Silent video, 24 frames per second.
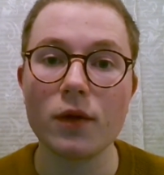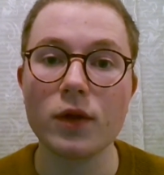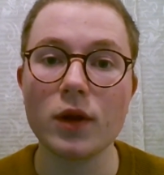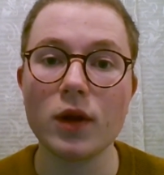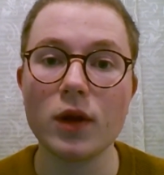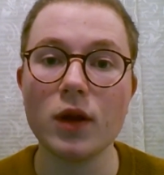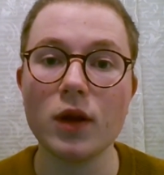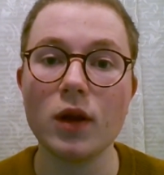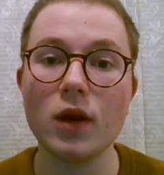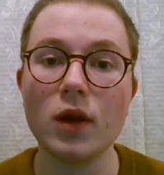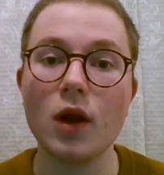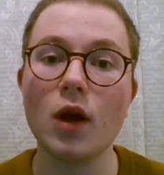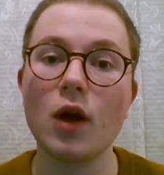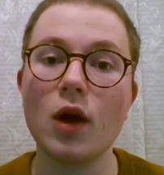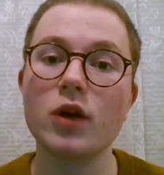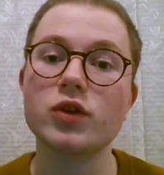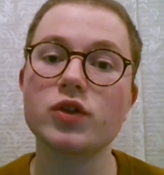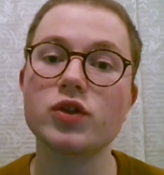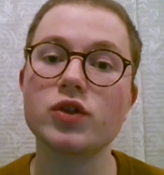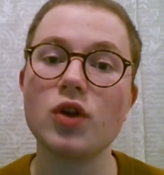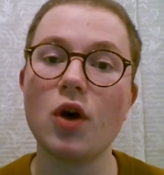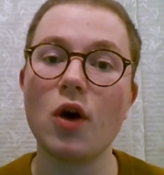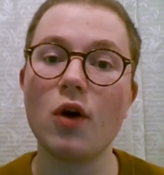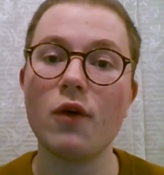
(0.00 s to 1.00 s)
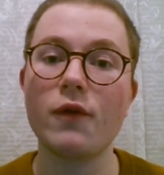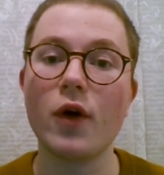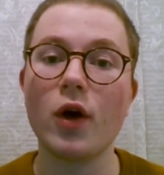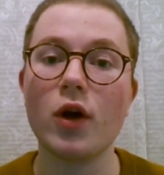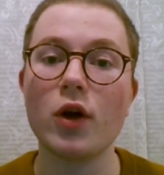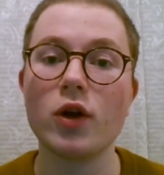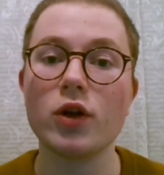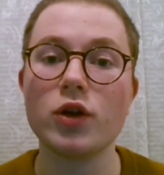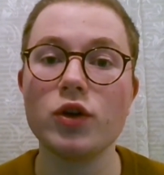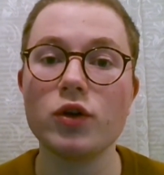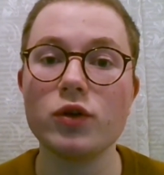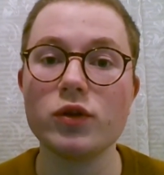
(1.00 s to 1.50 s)
the
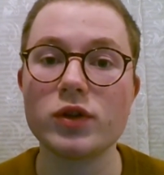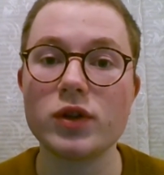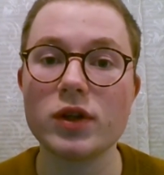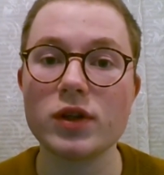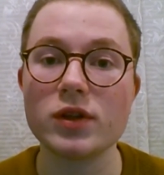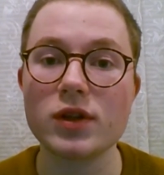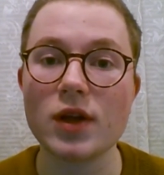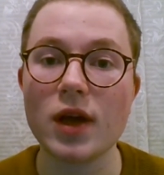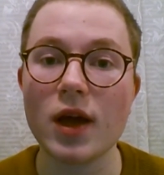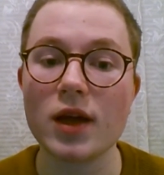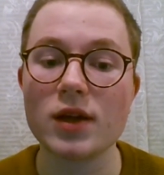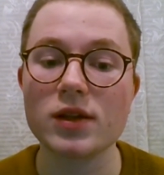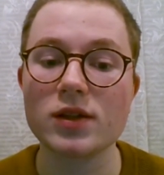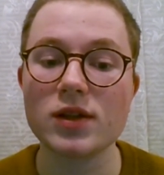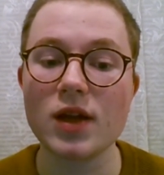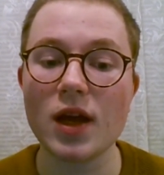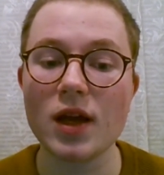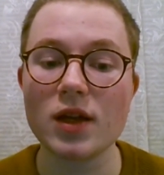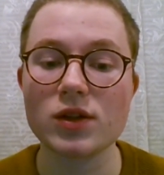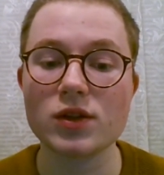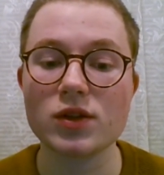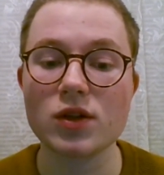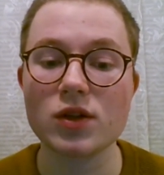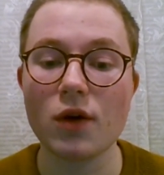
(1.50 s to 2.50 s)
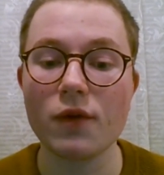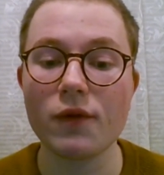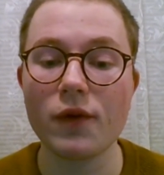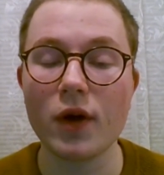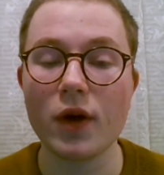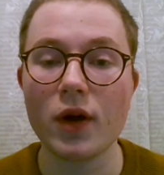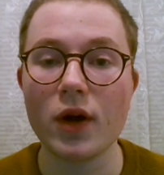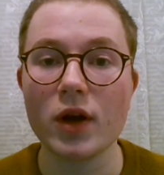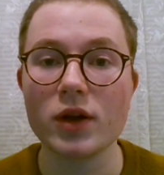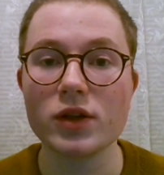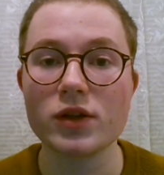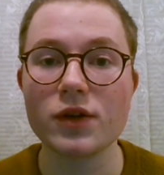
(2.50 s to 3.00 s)
solver uses a SAT
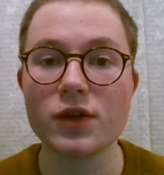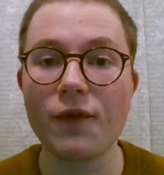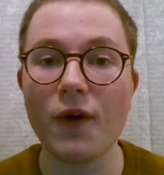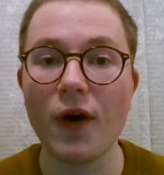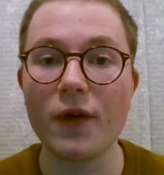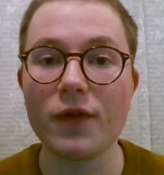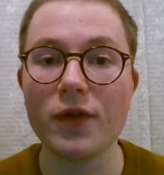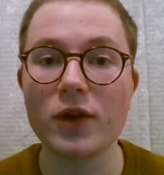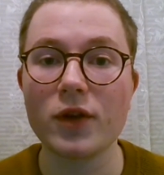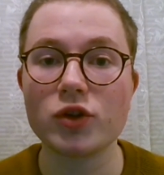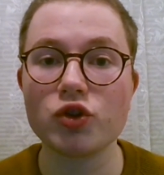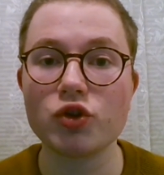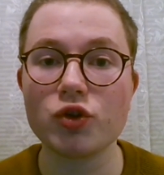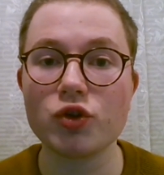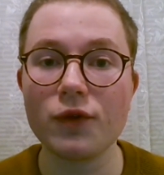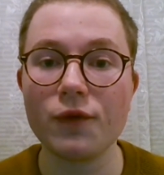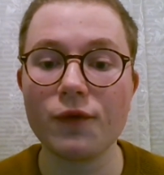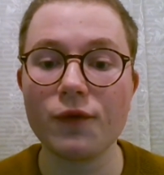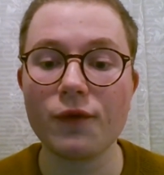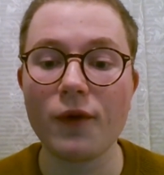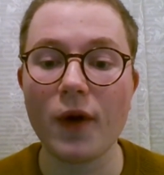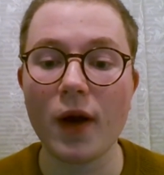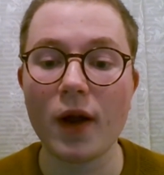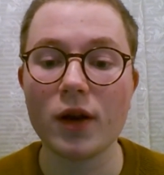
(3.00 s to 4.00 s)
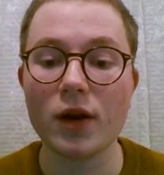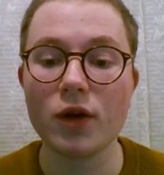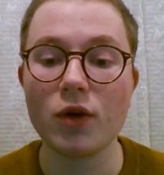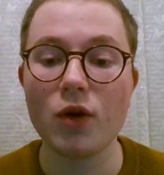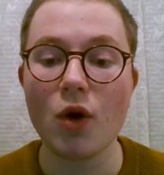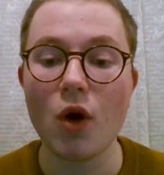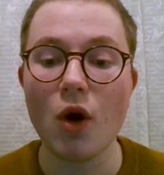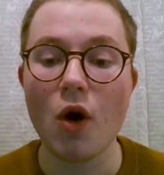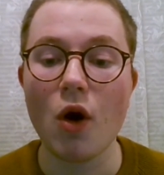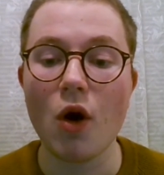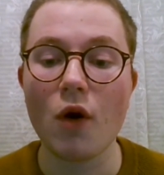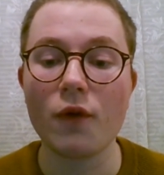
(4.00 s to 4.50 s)
solver to find the truth
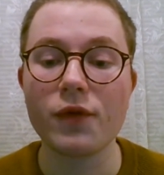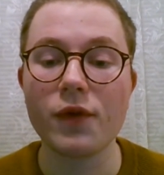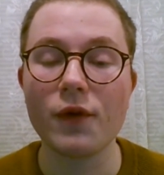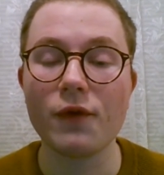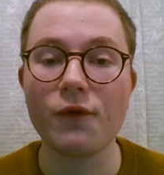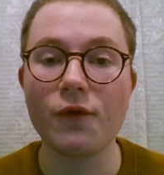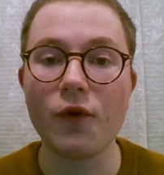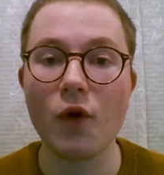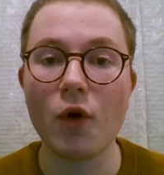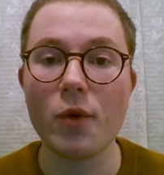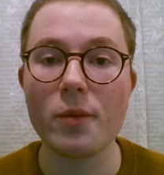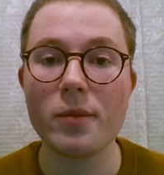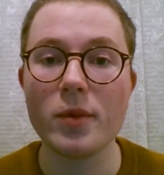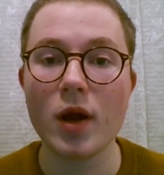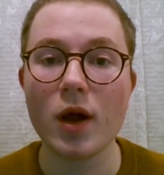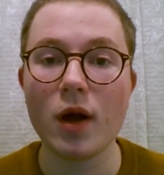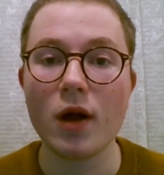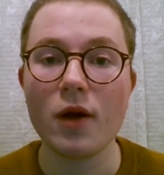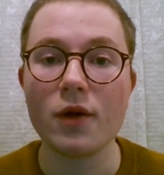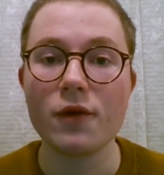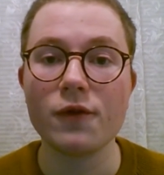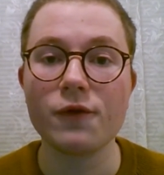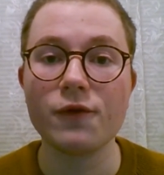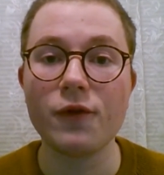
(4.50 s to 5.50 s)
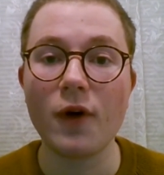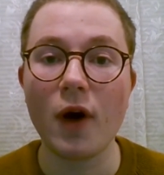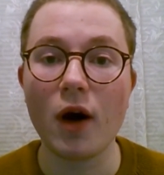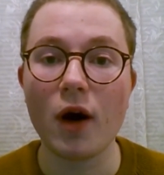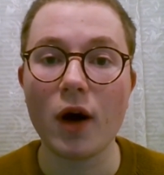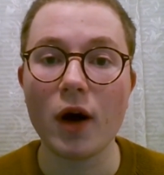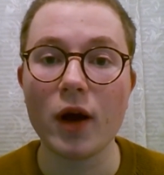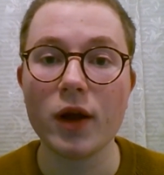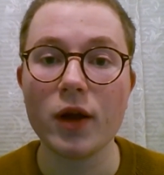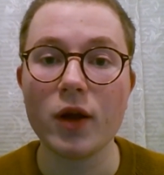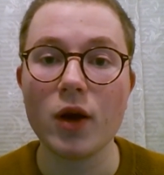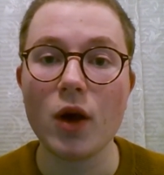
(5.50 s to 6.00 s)
value of the formula
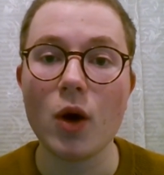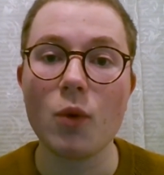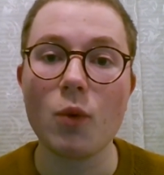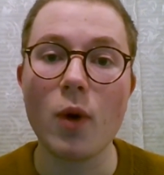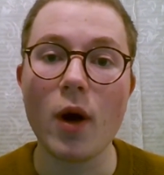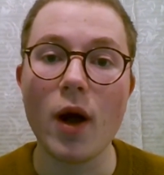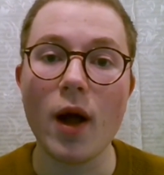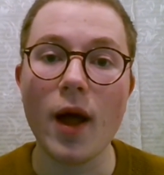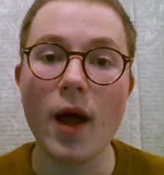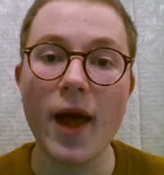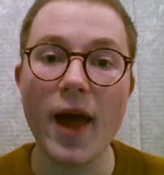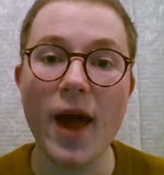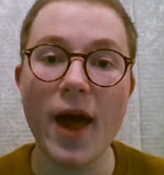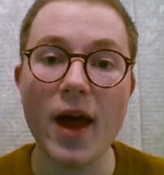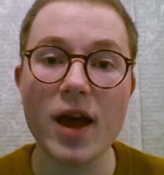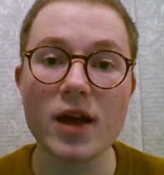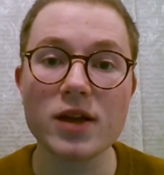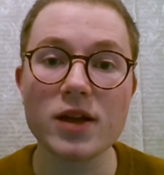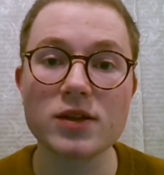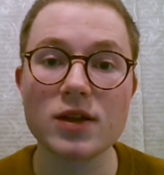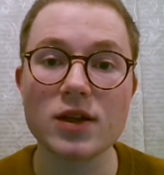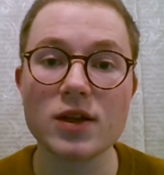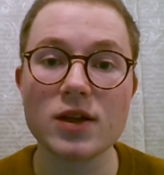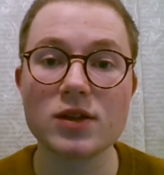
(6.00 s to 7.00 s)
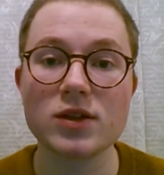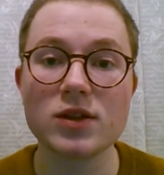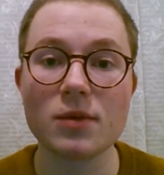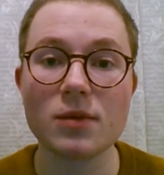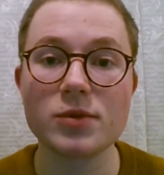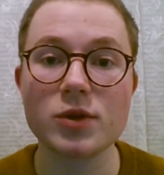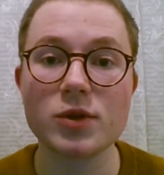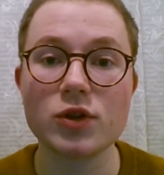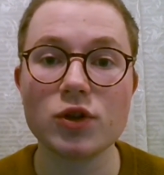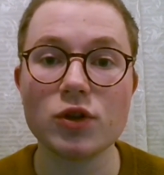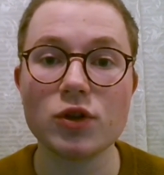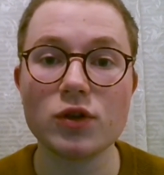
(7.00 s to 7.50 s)
phi where x is
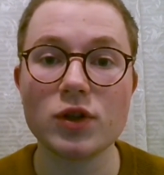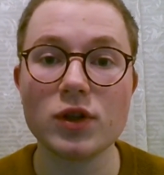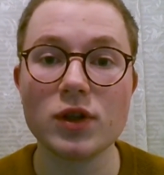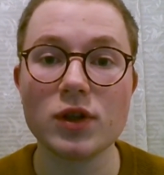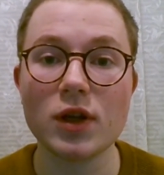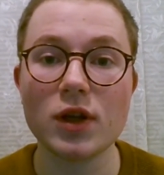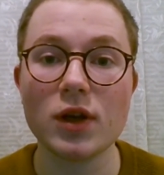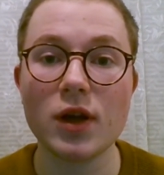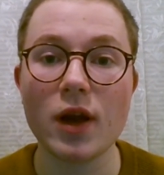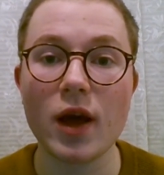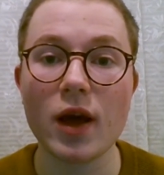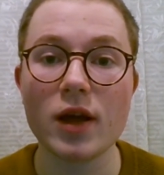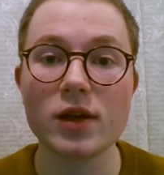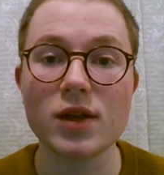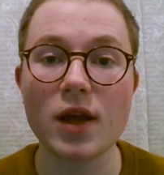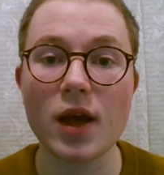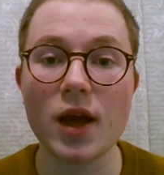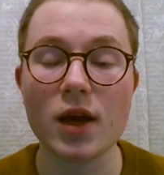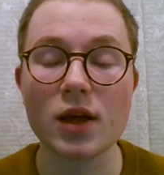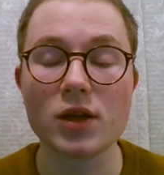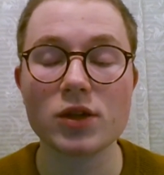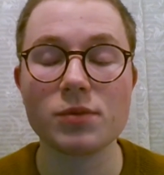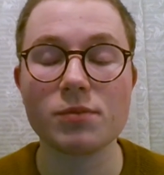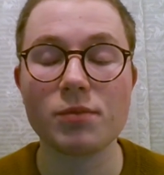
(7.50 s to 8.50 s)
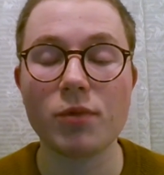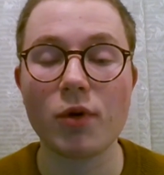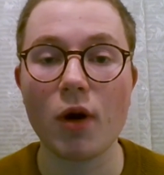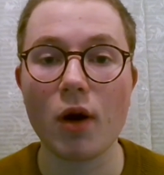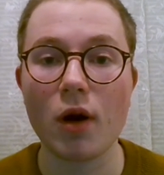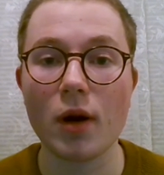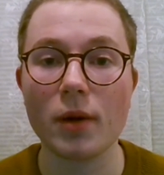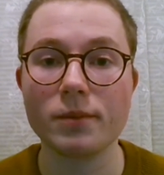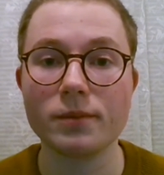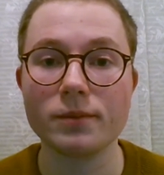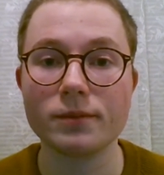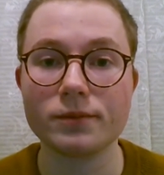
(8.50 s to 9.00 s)
substituted in as x
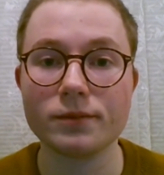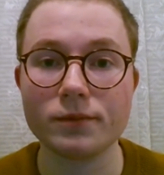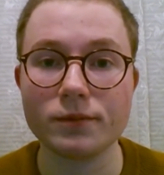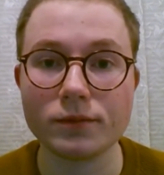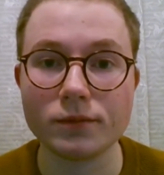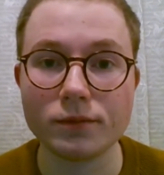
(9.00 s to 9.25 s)
prime.